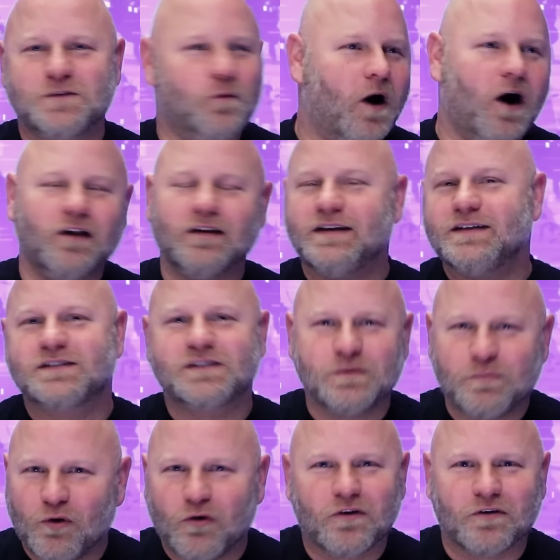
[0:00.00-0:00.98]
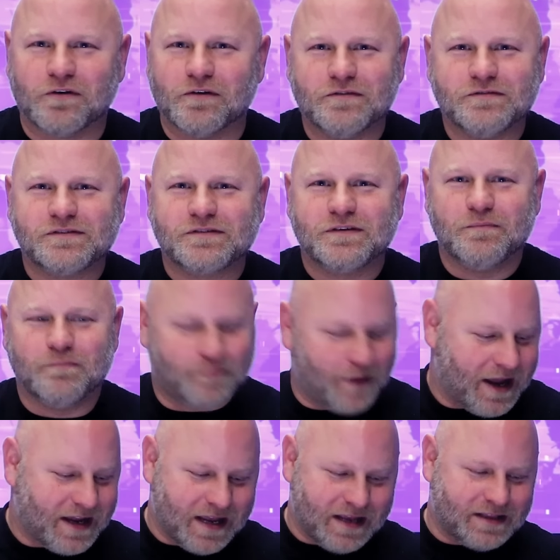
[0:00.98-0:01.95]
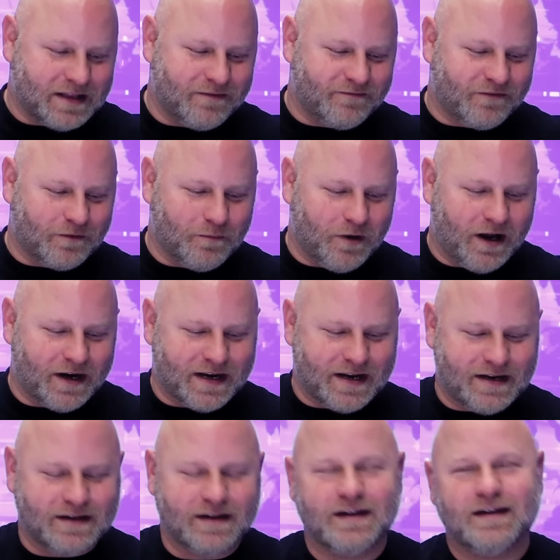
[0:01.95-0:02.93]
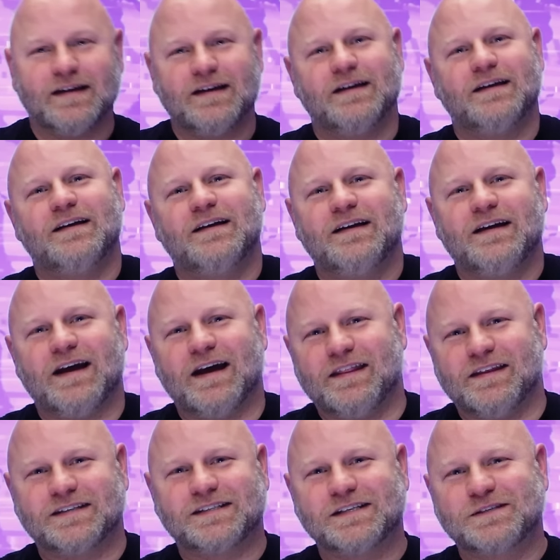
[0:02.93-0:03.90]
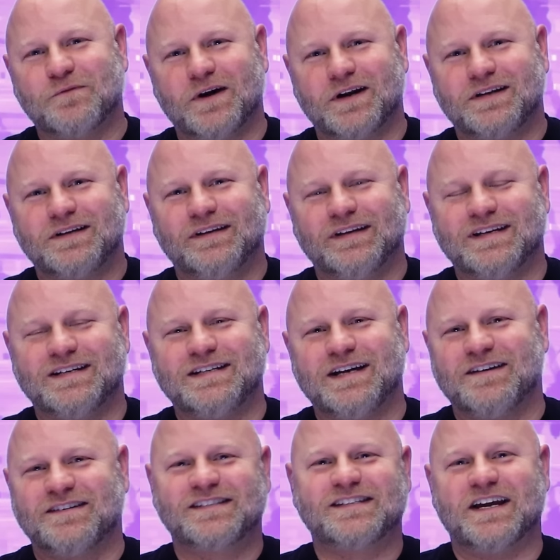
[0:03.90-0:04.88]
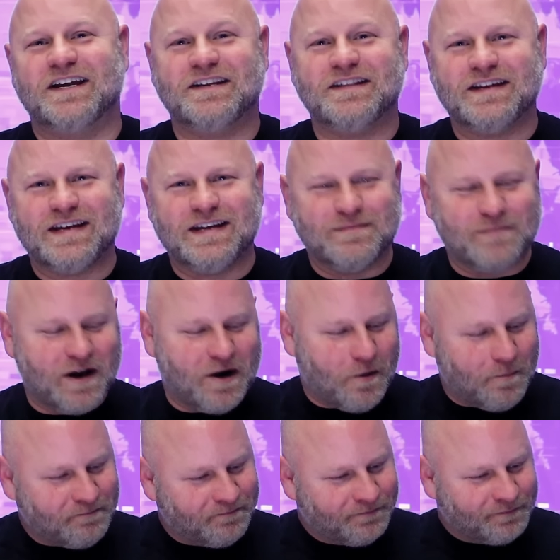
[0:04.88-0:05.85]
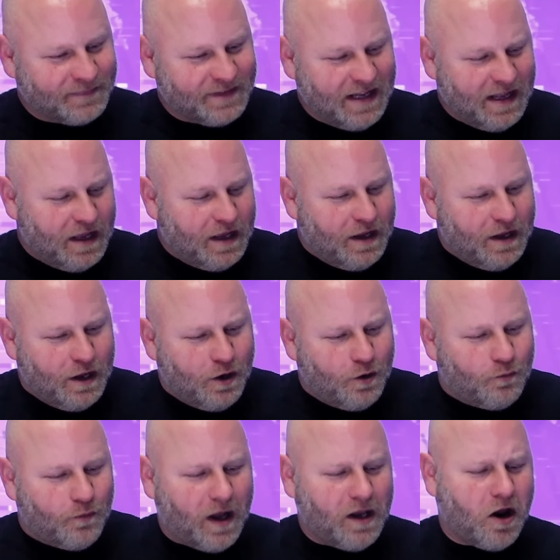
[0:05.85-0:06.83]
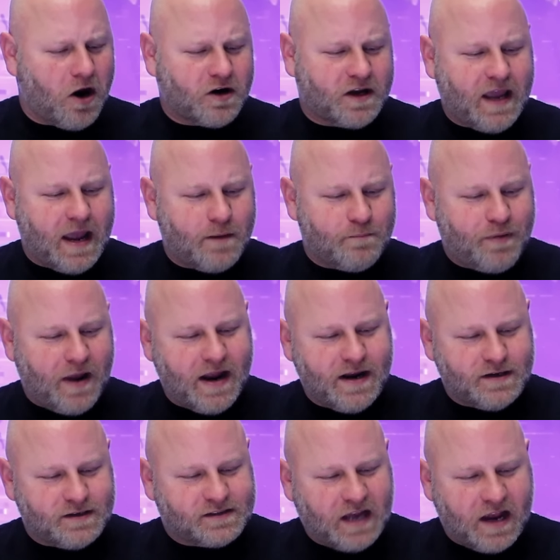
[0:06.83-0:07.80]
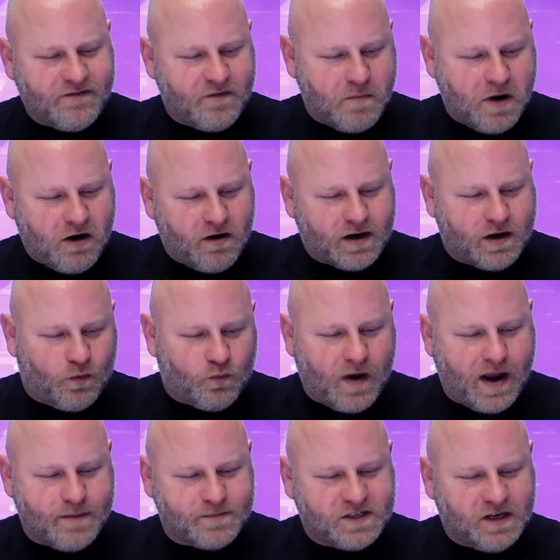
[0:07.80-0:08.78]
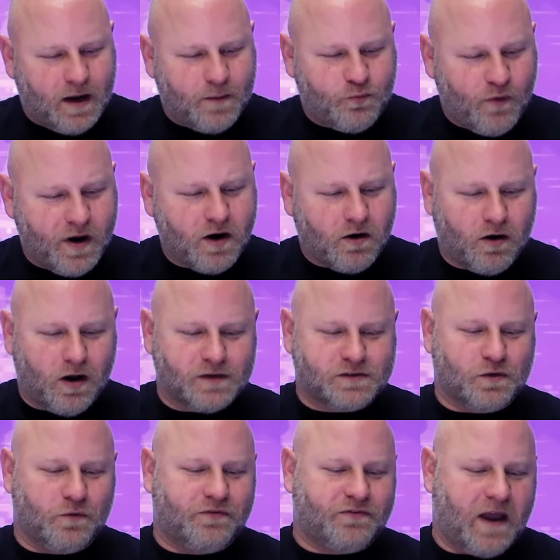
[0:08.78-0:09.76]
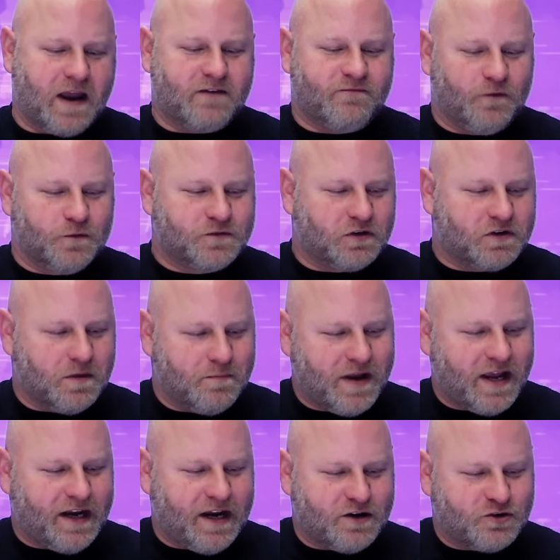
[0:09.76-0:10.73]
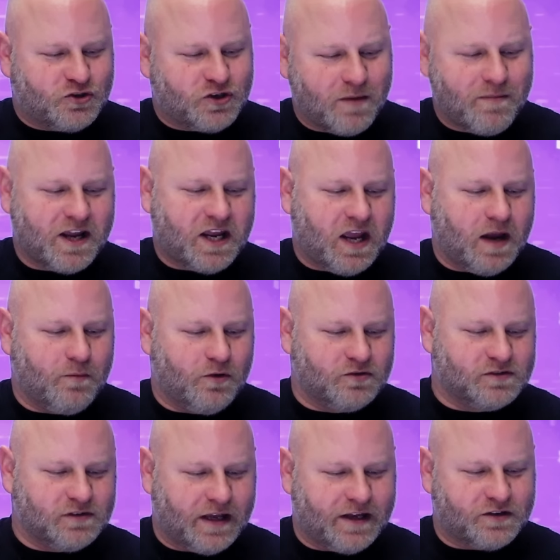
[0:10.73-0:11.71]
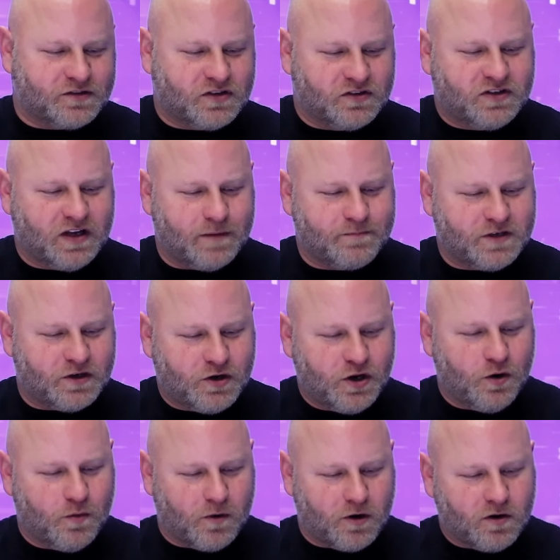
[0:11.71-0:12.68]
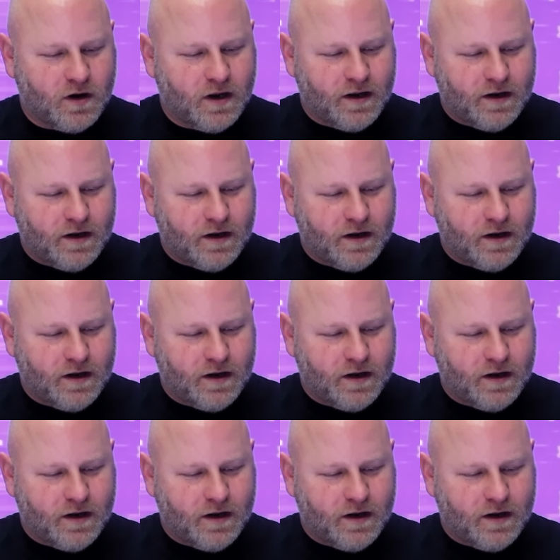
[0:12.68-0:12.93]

to all his supporters, begging them for money. And this is what Lindell said in the email. While our campaign to save America ramps up, we are also thankful to comedian Jimmy Kimmel's latest attempt at humor